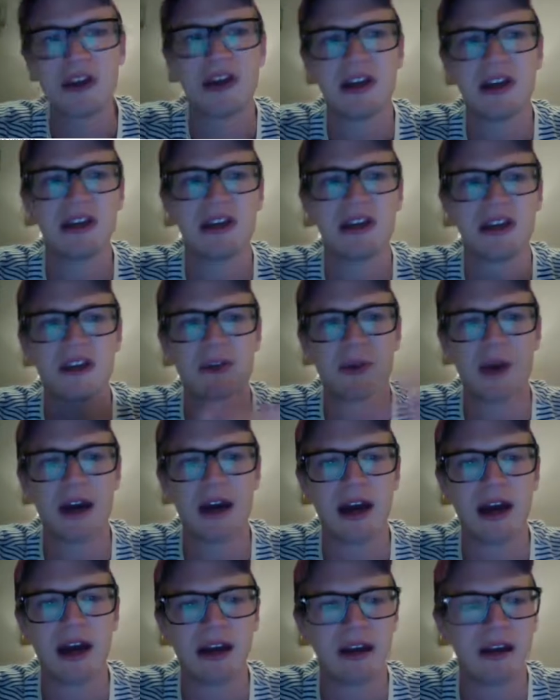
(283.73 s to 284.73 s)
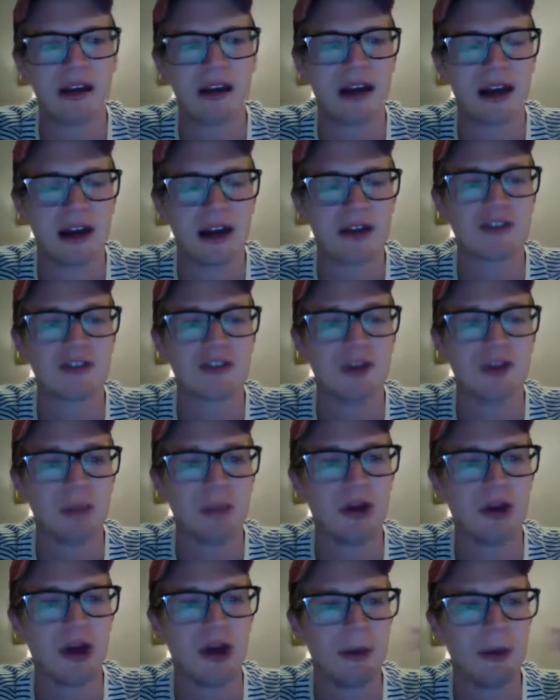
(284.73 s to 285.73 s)
And that's why I had to like actually pull
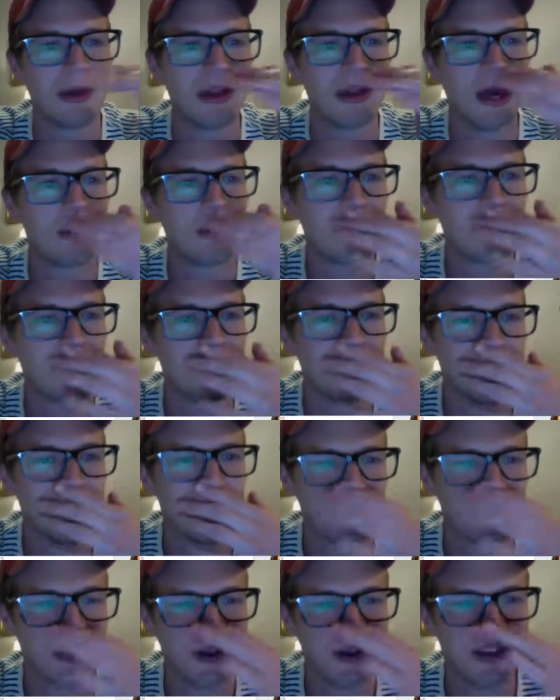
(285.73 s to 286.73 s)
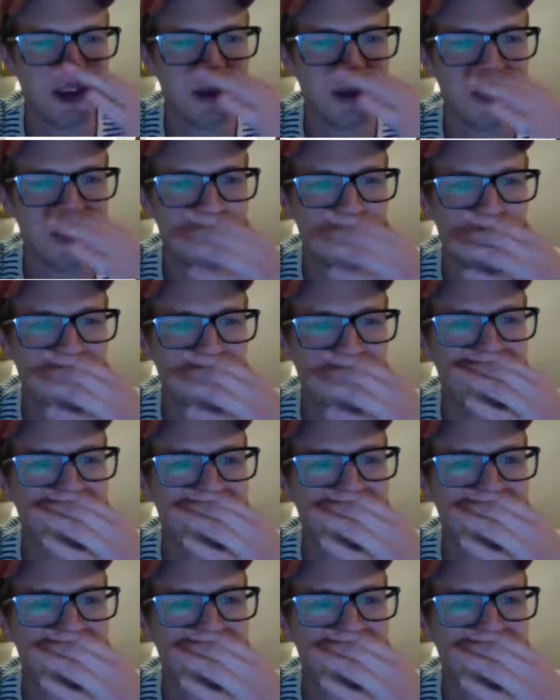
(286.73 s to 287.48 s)
out my laptop for the first time in a while.